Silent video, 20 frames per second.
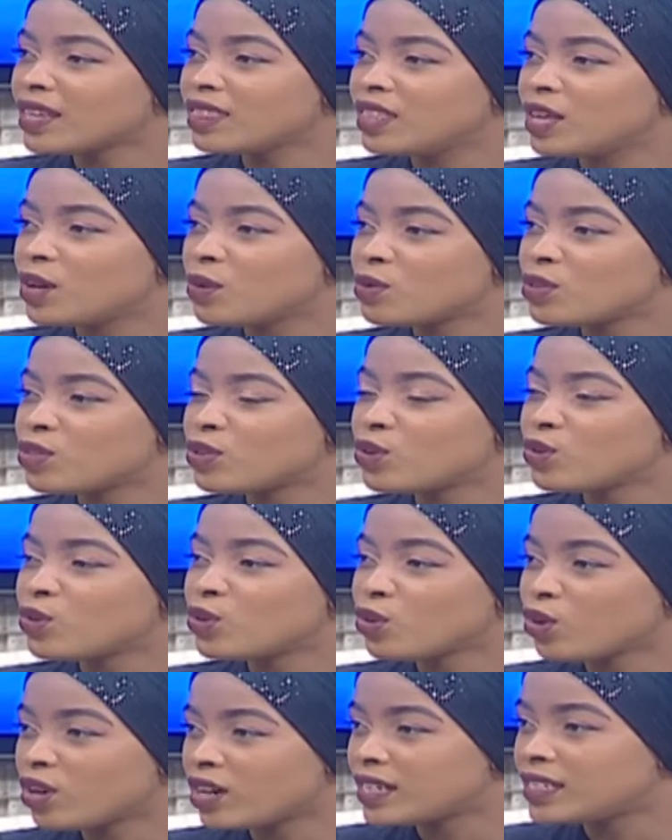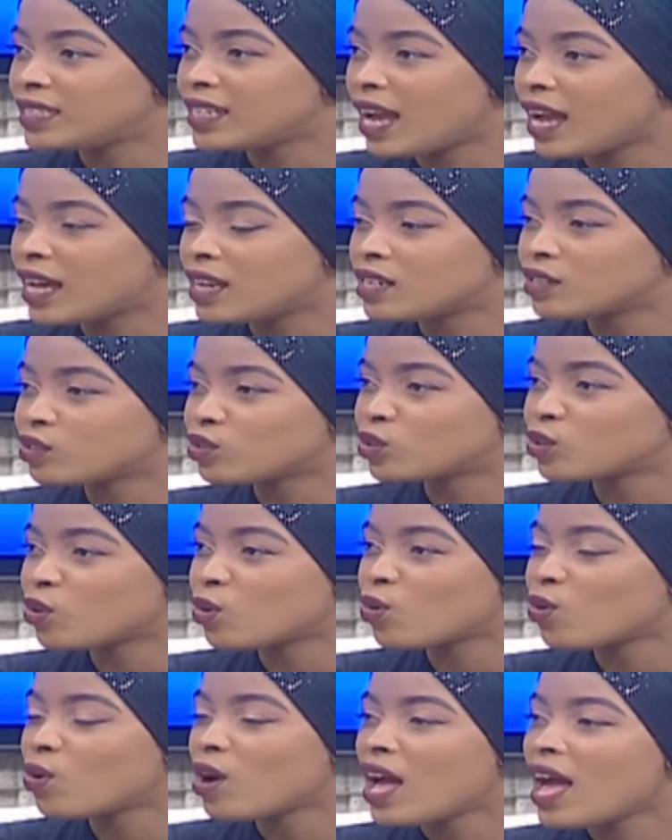there with you, you're a dad.
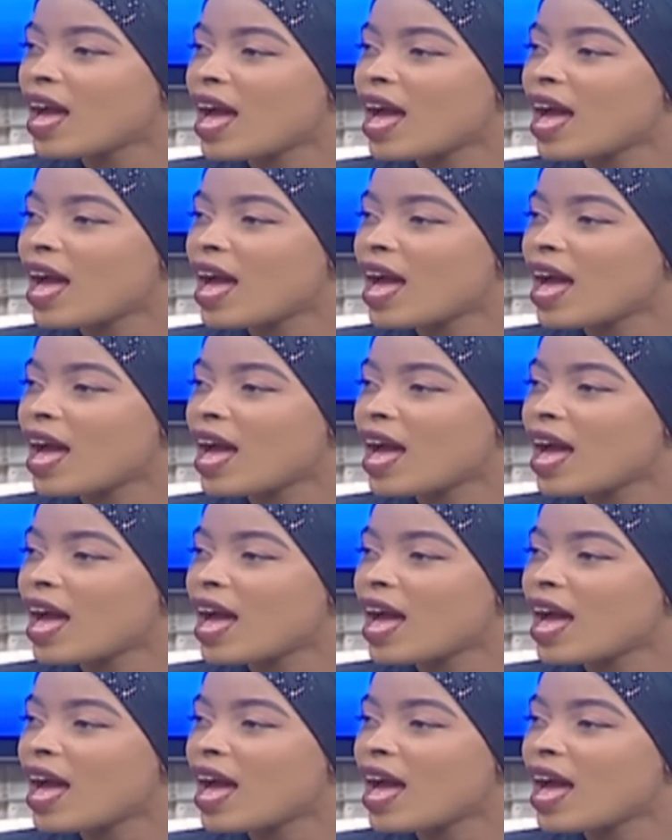So